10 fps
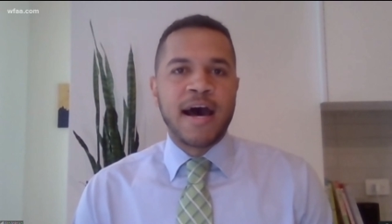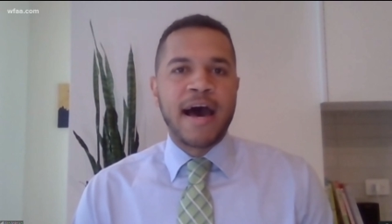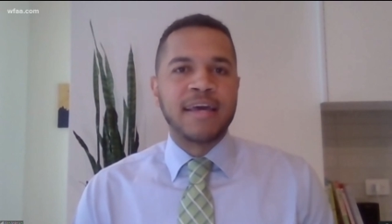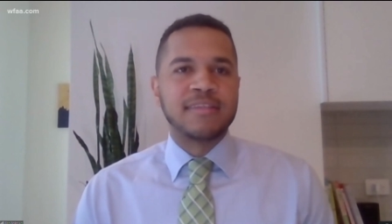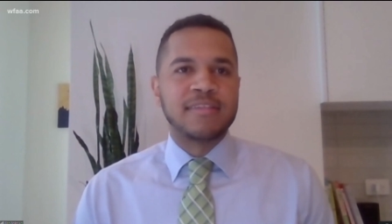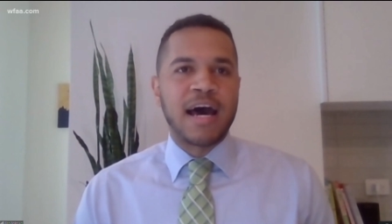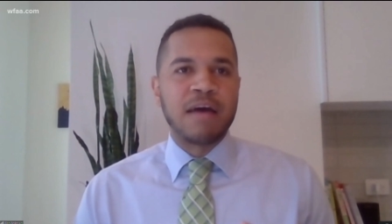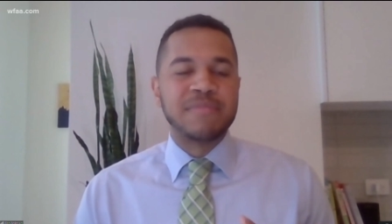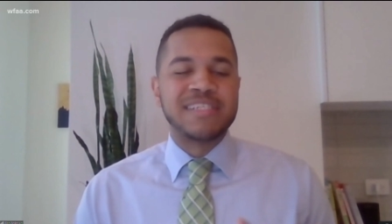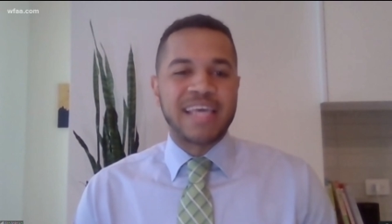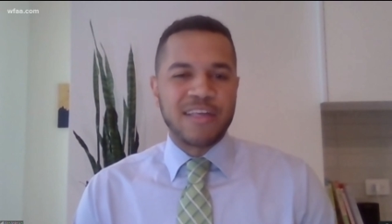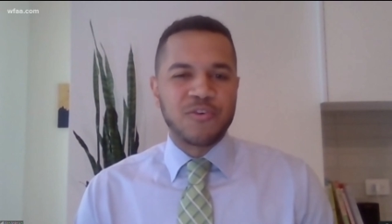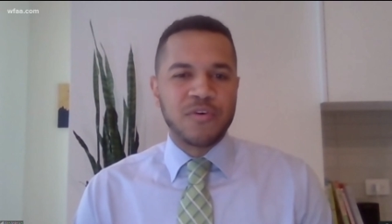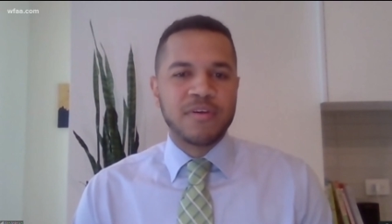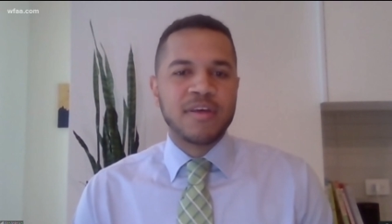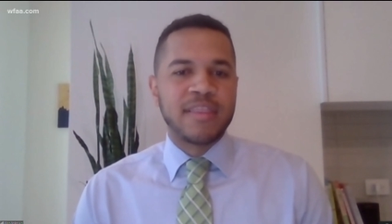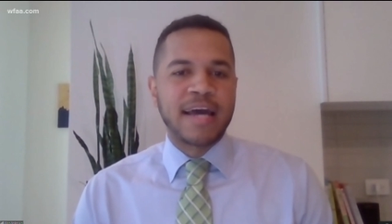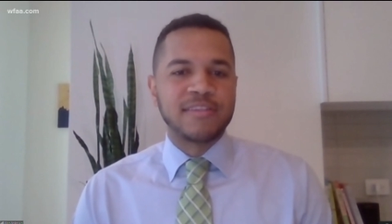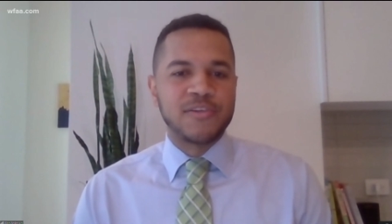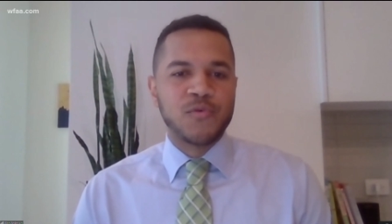Uh, at times schedule
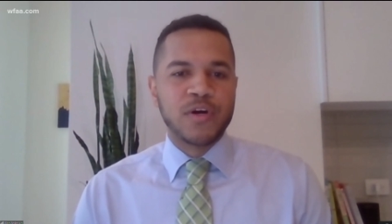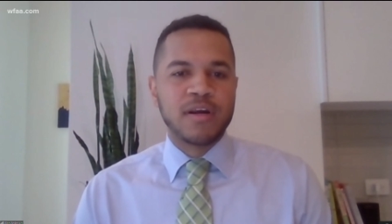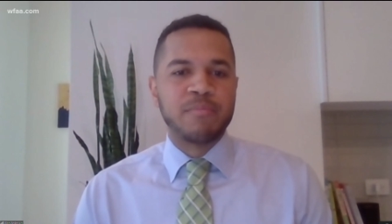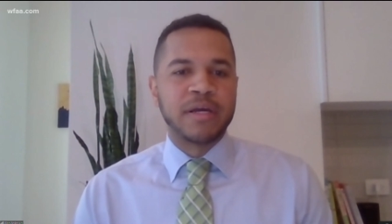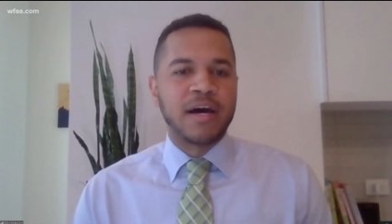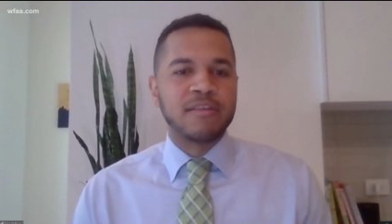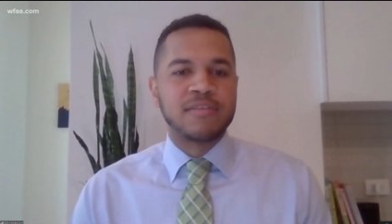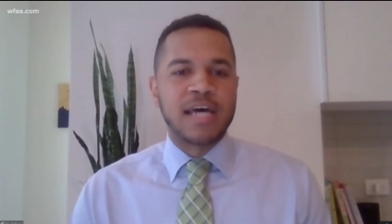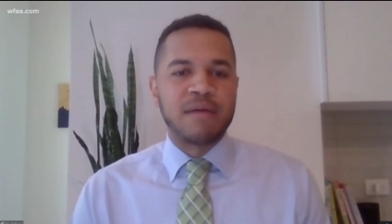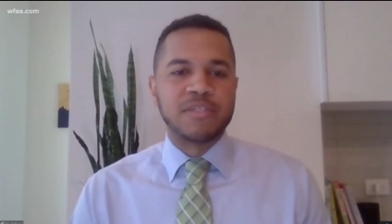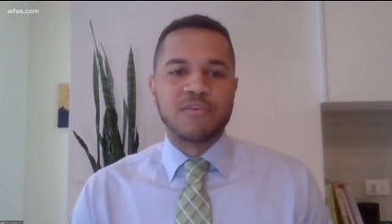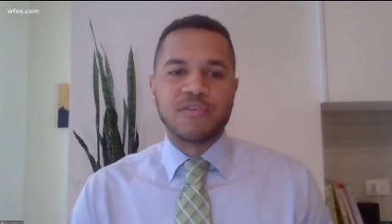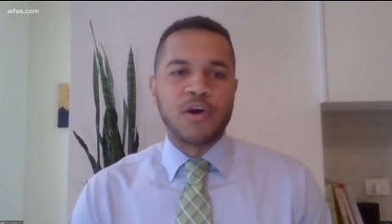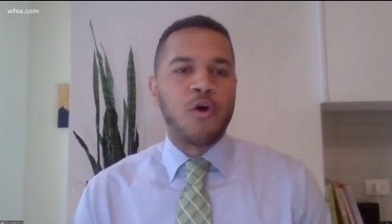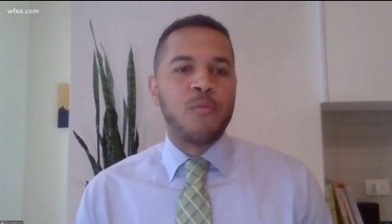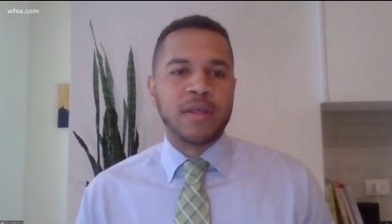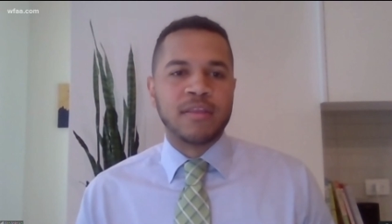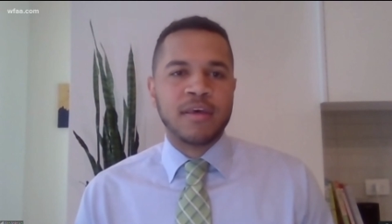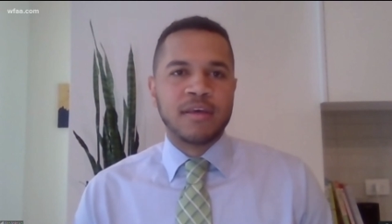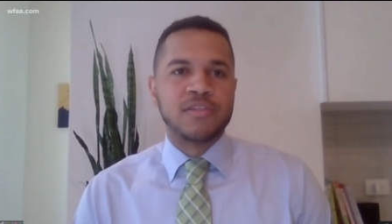that tour, but other times they're just
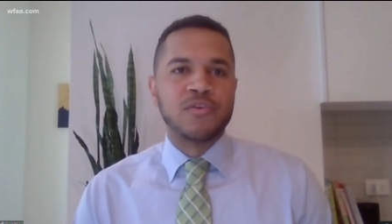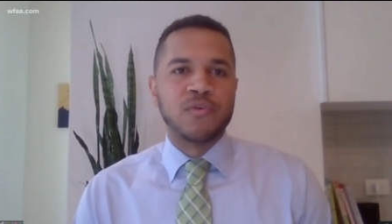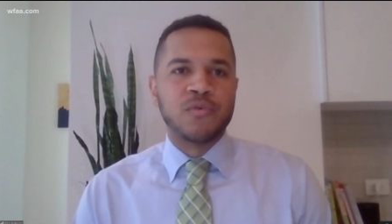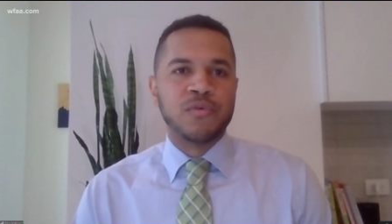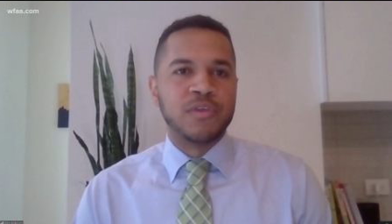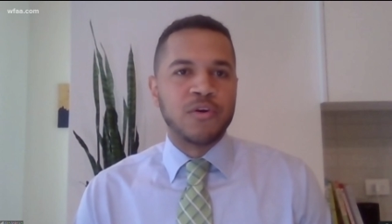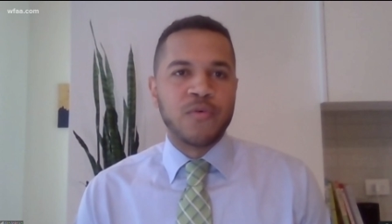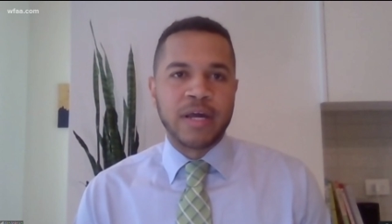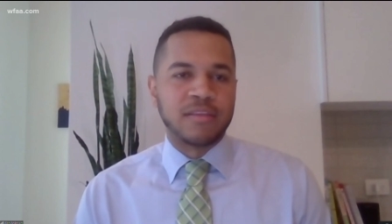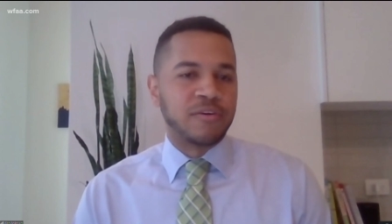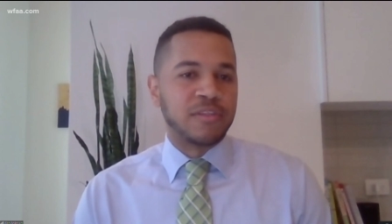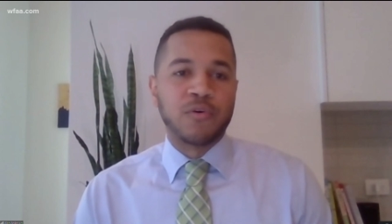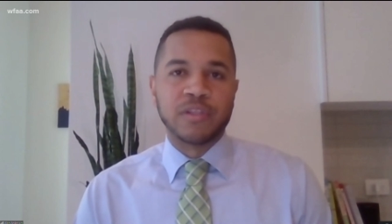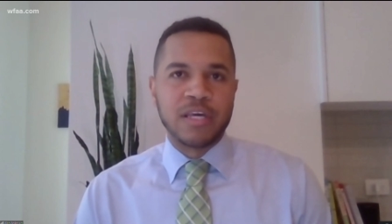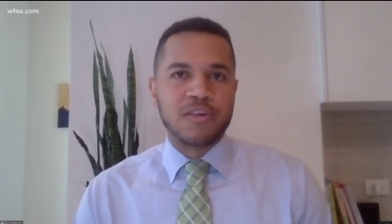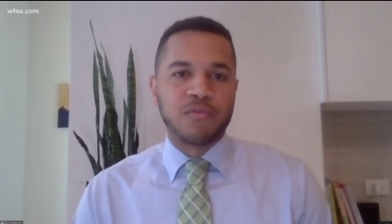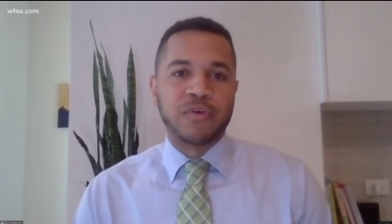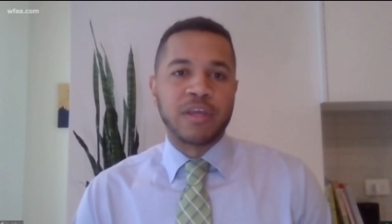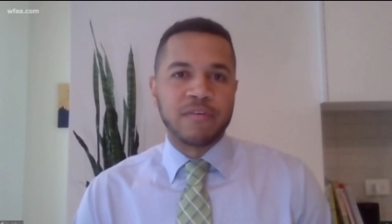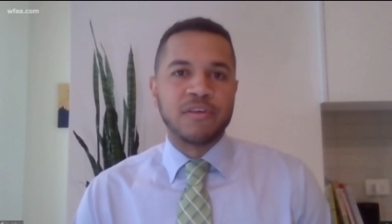open to you at your leisure
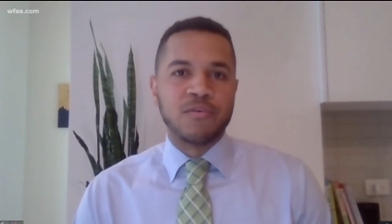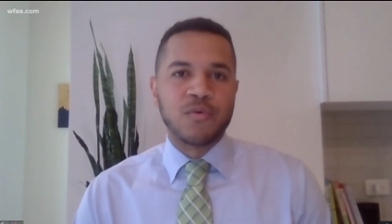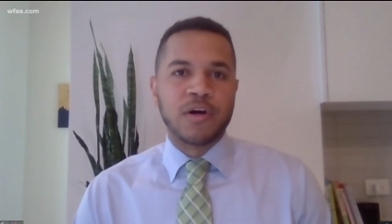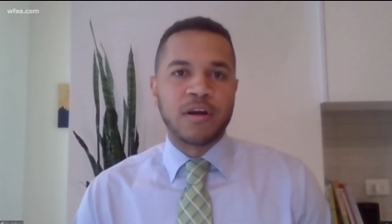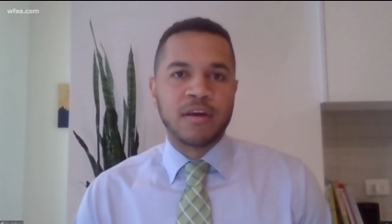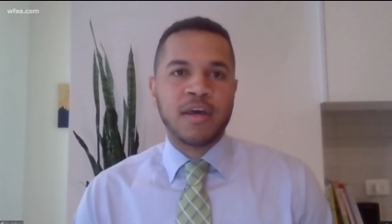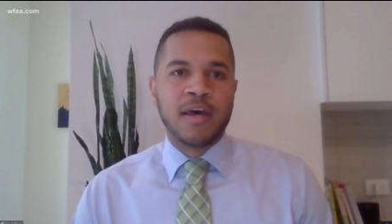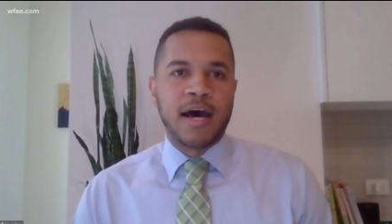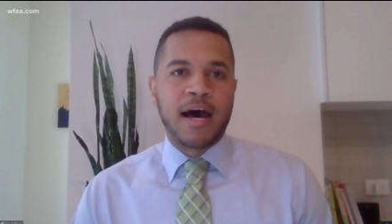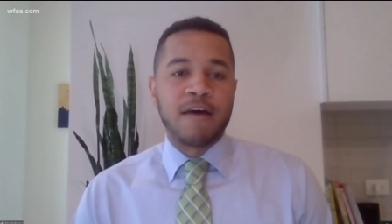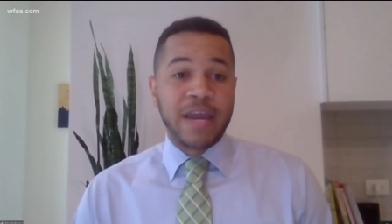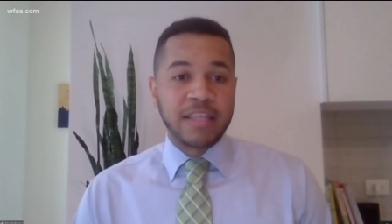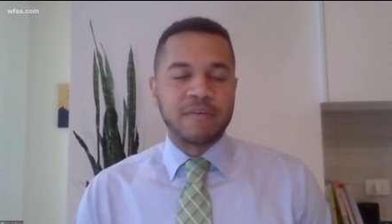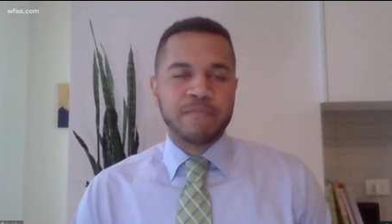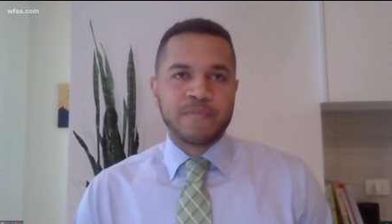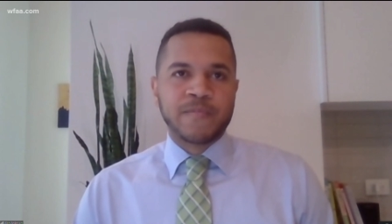whenever you are uh, ready.